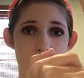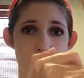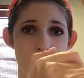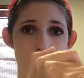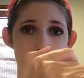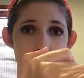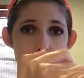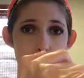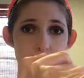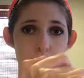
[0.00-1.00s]

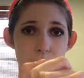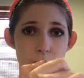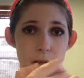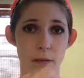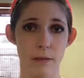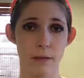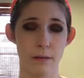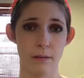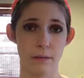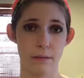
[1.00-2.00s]

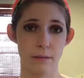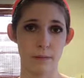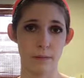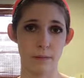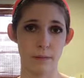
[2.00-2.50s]
[no speech]